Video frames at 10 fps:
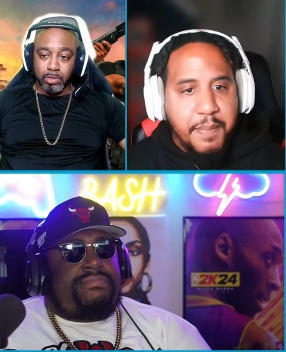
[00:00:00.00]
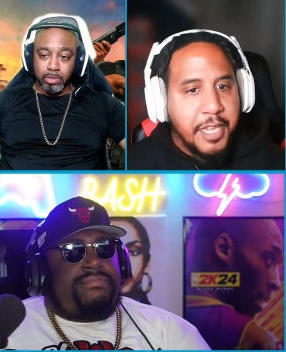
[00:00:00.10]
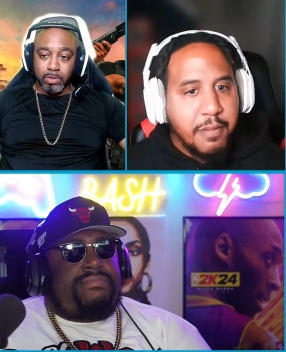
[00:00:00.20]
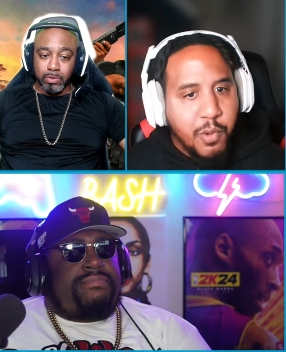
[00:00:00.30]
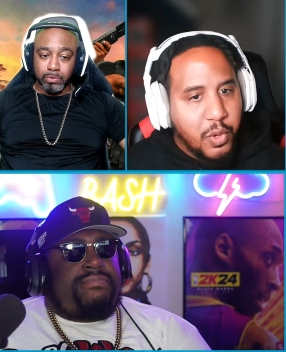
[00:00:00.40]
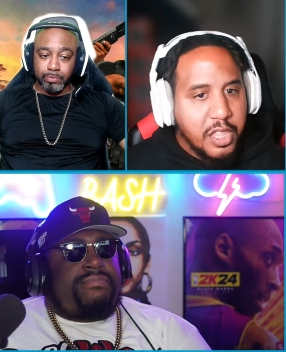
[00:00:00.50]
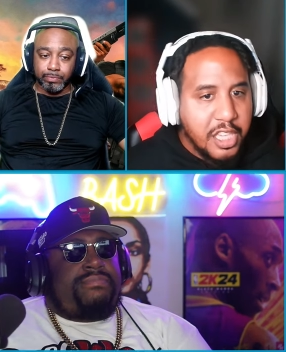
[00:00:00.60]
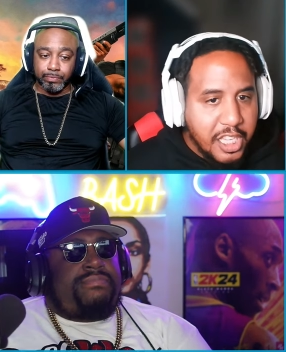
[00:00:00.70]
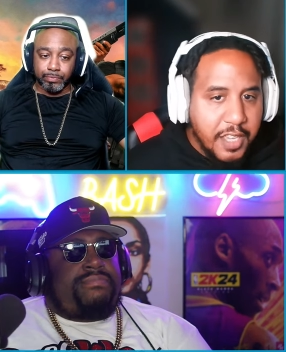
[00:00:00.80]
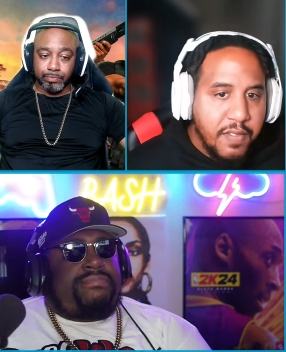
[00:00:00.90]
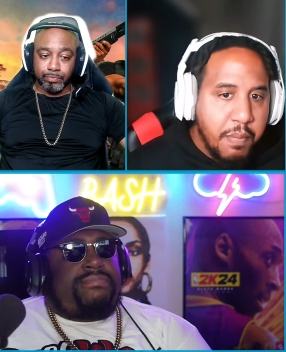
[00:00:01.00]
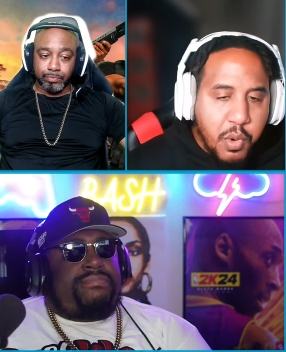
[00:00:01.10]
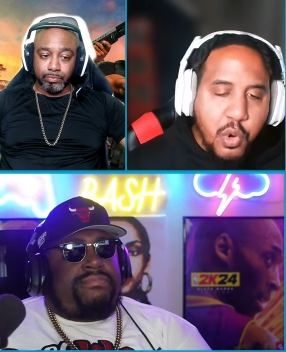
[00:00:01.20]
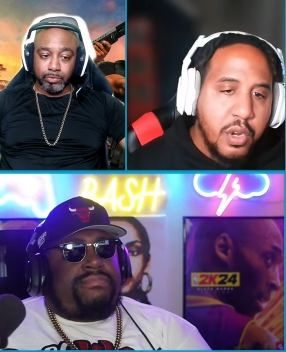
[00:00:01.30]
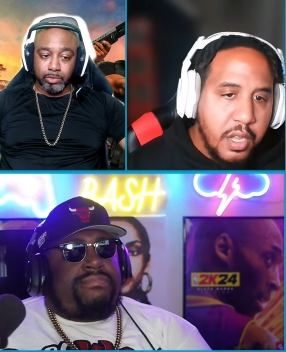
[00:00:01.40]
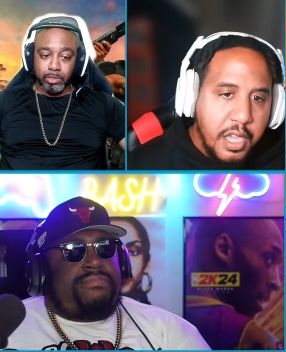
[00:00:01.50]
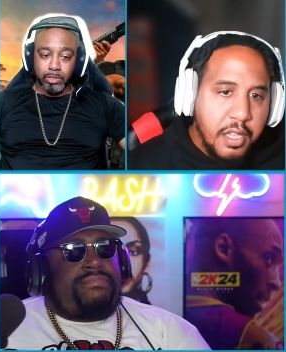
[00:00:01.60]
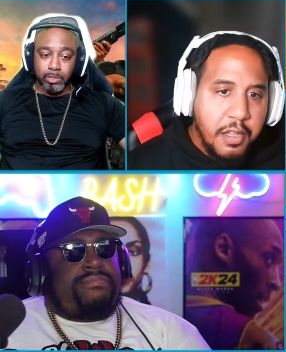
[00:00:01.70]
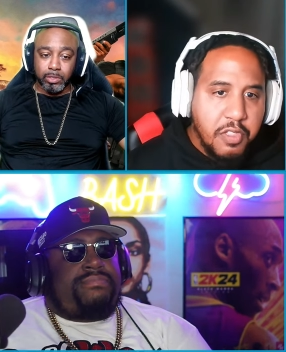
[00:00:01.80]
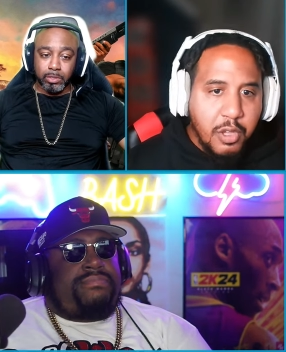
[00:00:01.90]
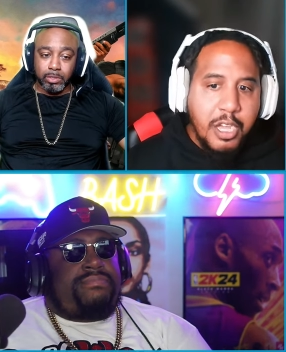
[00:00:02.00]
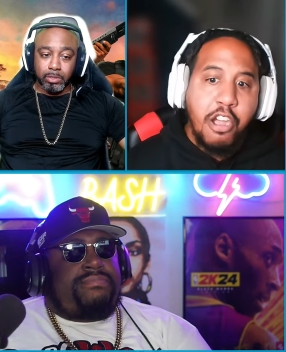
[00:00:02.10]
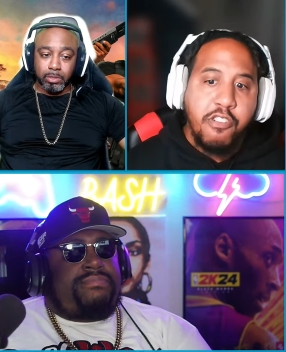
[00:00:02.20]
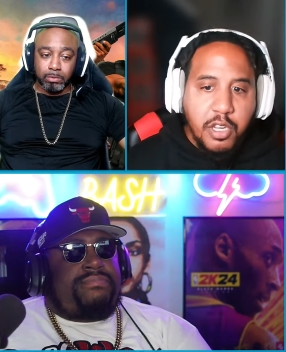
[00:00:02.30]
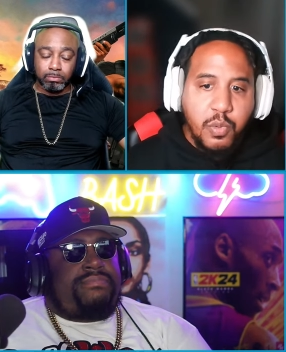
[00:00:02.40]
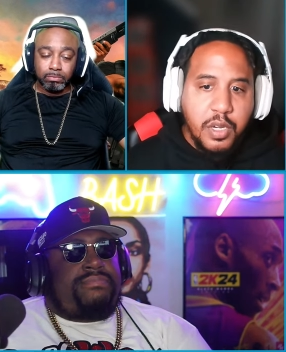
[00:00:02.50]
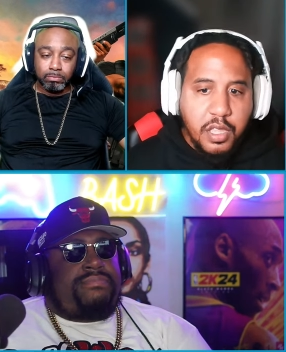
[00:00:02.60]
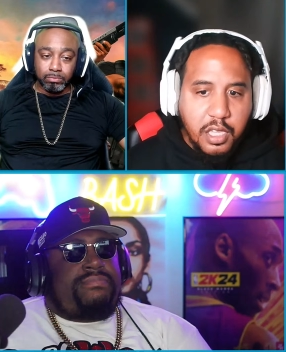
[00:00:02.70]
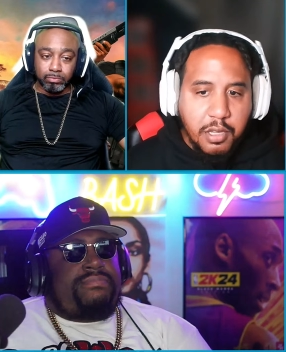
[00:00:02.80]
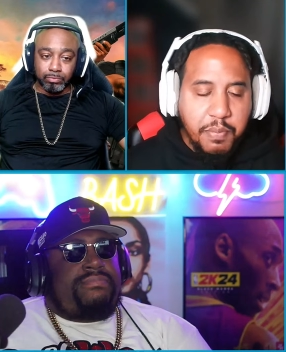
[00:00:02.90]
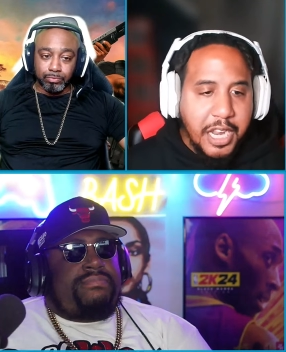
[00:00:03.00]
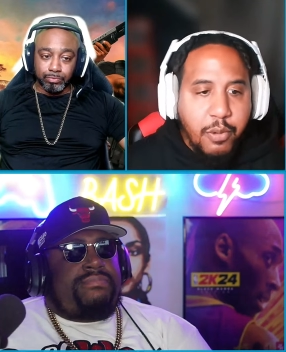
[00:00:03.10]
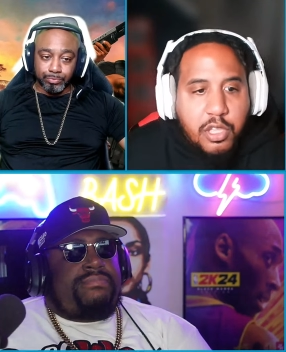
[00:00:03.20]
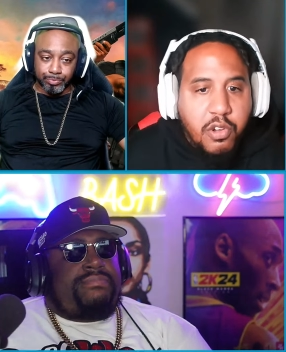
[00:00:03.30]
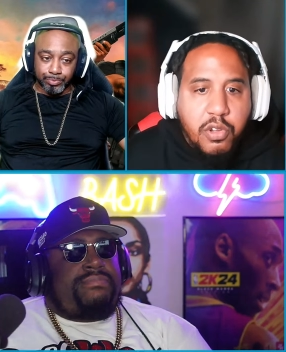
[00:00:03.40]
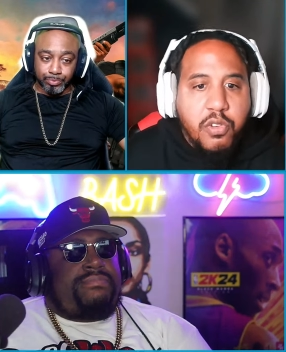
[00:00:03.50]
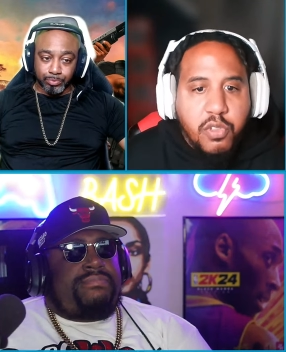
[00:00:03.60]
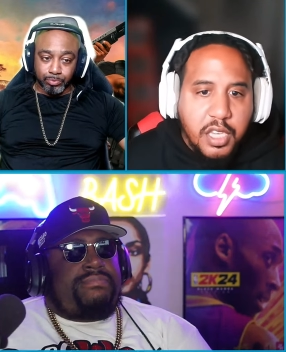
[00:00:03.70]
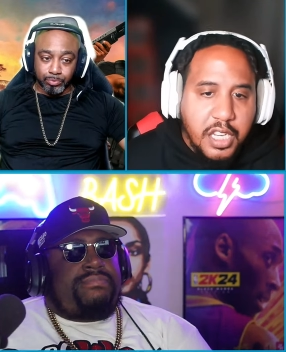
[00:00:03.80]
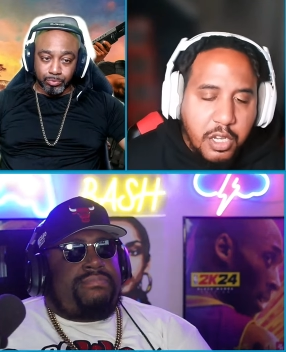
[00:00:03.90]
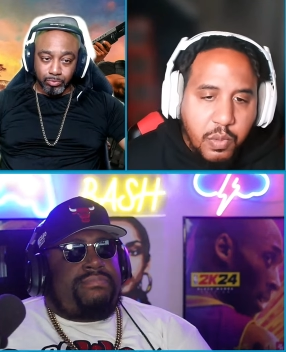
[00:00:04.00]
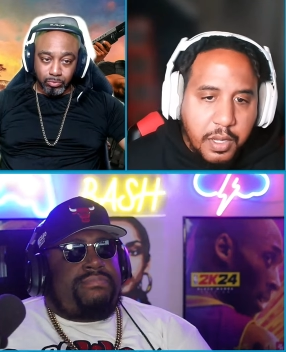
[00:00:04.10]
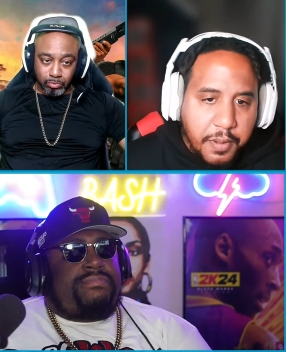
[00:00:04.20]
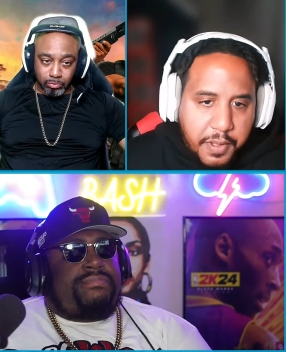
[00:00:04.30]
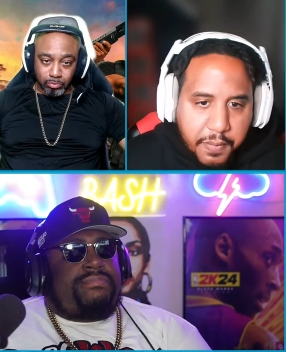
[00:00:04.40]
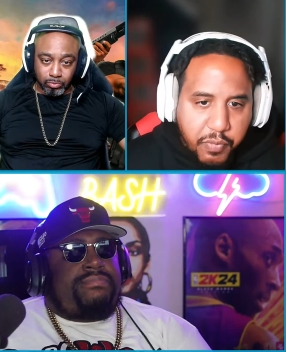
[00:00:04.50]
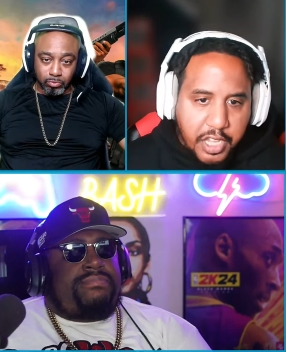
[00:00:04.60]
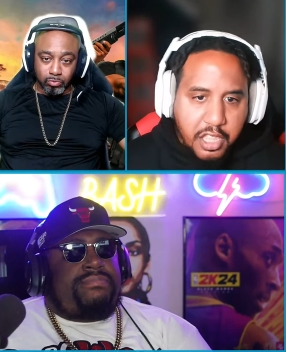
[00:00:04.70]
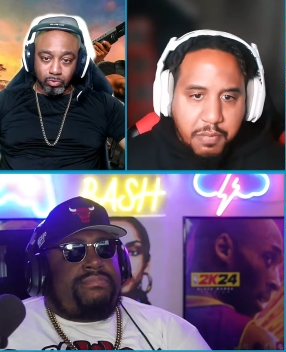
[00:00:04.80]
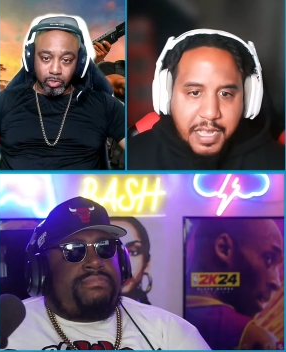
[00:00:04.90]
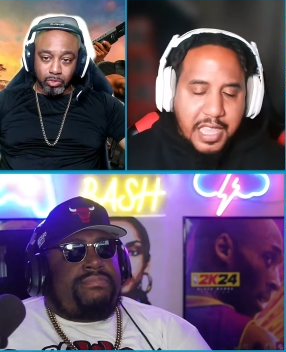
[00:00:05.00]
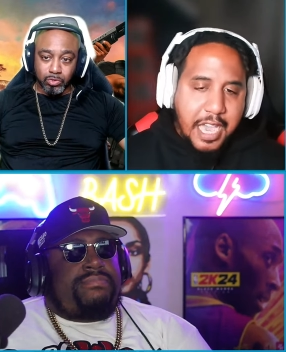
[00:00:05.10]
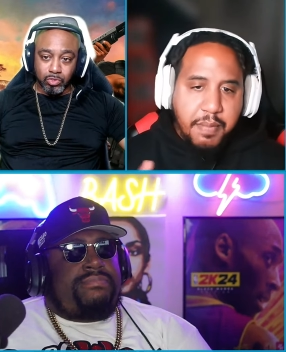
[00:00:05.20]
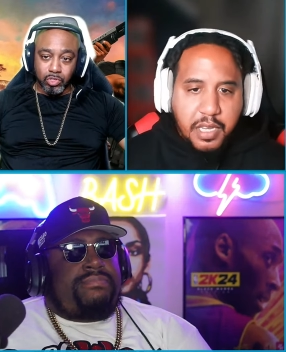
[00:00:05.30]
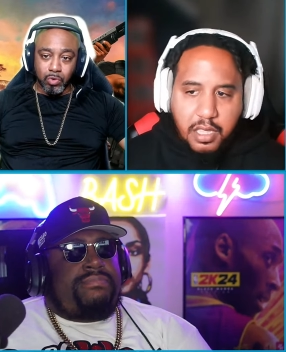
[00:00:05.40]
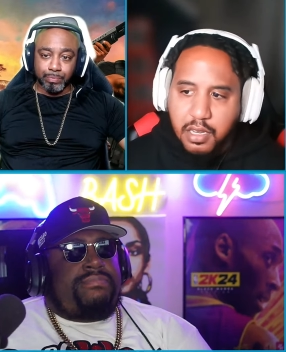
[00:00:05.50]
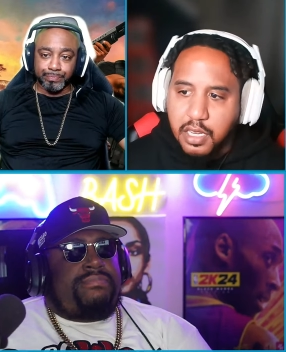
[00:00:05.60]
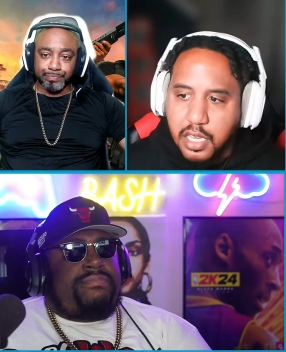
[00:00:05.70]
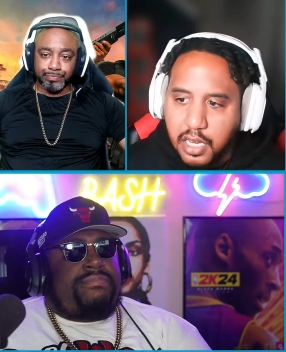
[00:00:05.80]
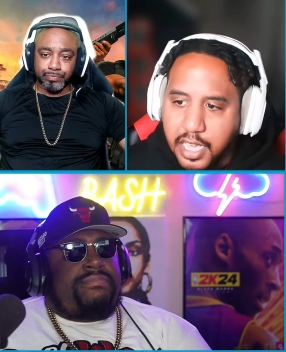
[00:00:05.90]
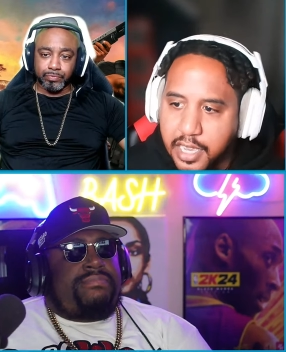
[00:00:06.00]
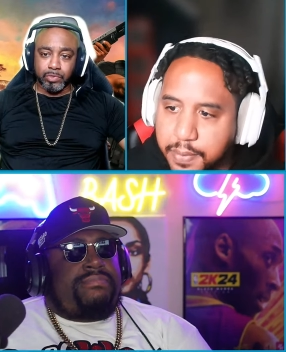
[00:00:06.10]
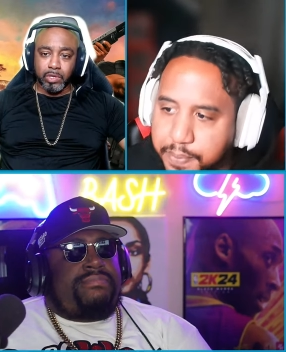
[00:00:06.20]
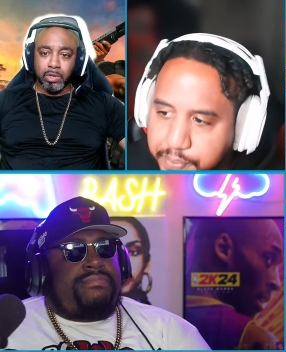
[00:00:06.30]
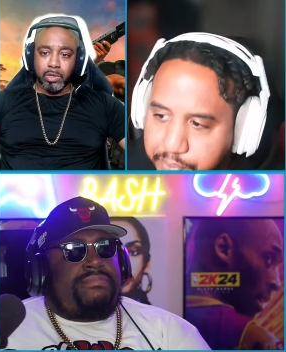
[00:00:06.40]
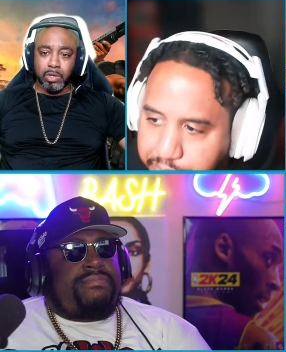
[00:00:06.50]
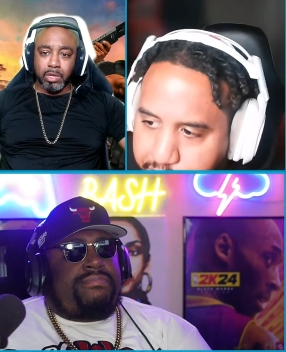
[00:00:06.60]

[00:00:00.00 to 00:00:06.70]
Speaker 1: That makes me want to see even more than I already want to see it. But I was going to go see it anyway. I just, my timing didn't, didn't line up.